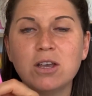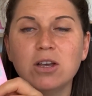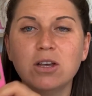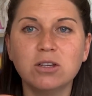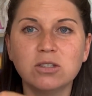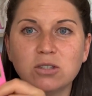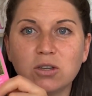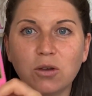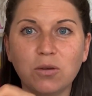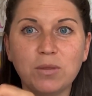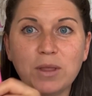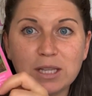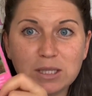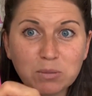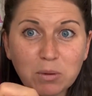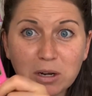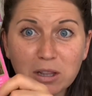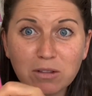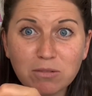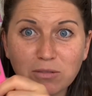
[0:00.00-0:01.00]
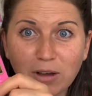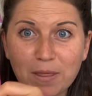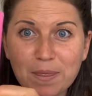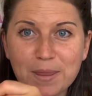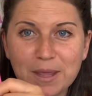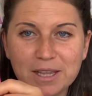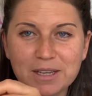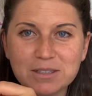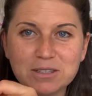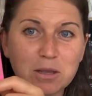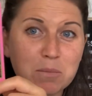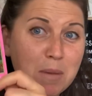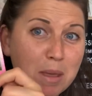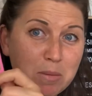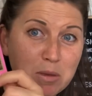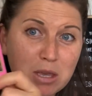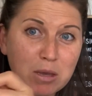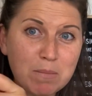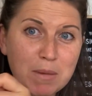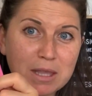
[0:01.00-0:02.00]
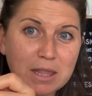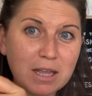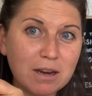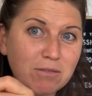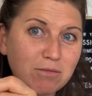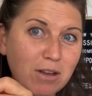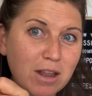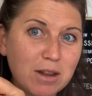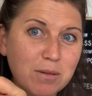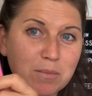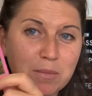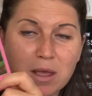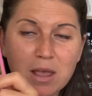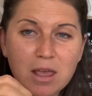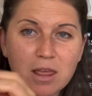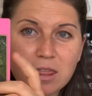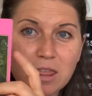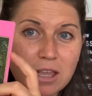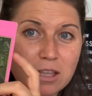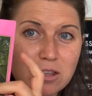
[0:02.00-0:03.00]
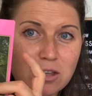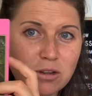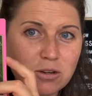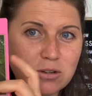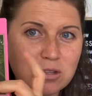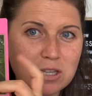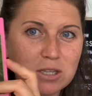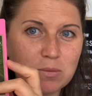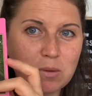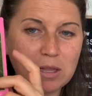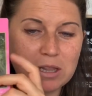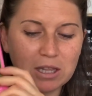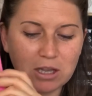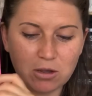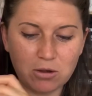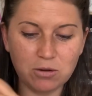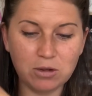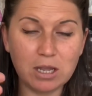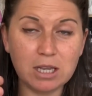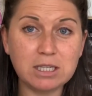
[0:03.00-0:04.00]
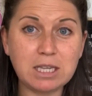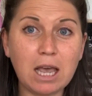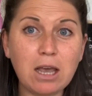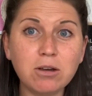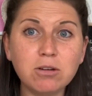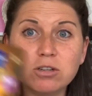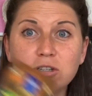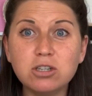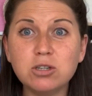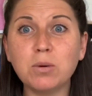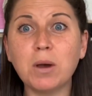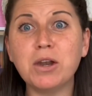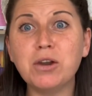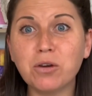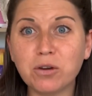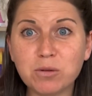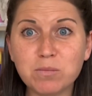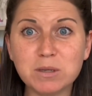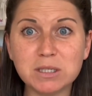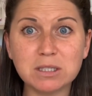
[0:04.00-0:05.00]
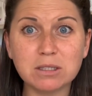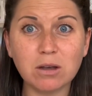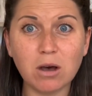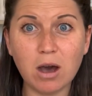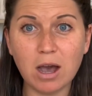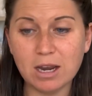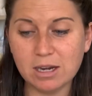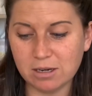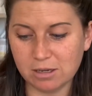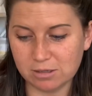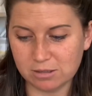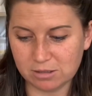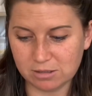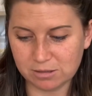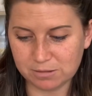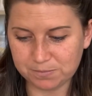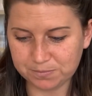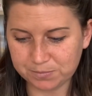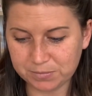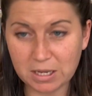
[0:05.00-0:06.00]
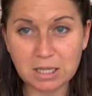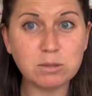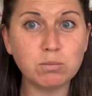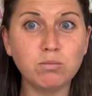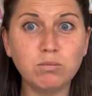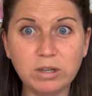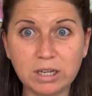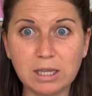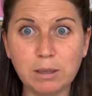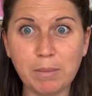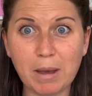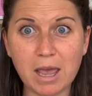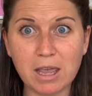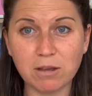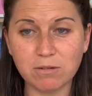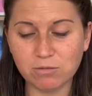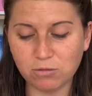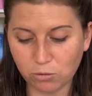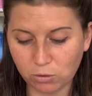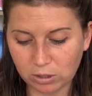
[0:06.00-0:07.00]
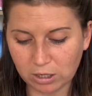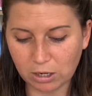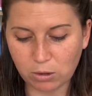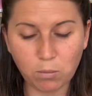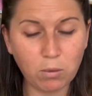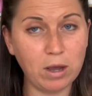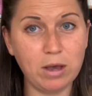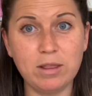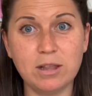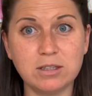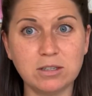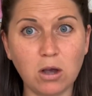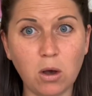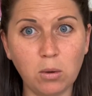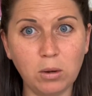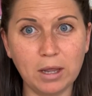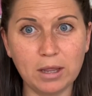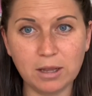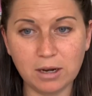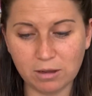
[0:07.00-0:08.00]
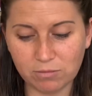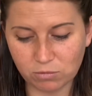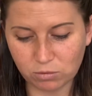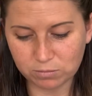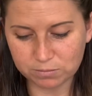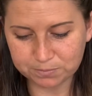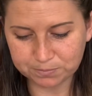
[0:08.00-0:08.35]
So that's one of the fun things. So maybe you can make that a fun thing that you do this week, Leo, is how could you do anonymous kindness? That's really paying it forward. Like, wow, that's a whole other level.